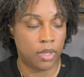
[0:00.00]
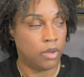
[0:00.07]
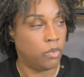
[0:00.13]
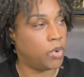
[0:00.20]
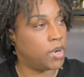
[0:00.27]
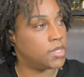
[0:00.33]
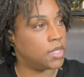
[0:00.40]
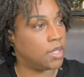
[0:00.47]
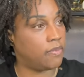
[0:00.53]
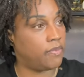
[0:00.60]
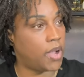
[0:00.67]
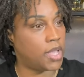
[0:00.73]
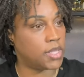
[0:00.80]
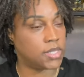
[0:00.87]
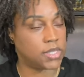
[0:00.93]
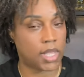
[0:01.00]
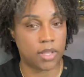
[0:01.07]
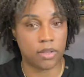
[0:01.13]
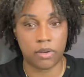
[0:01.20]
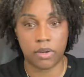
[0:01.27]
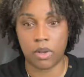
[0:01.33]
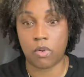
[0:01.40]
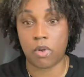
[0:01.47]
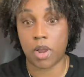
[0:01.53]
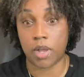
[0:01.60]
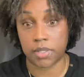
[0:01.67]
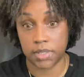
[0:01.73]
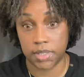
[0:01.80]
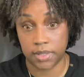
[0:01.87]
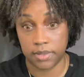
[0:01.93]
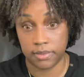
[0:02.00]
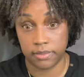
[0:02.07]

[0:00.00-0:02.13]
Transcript: what is it? Yves Saint Laurent.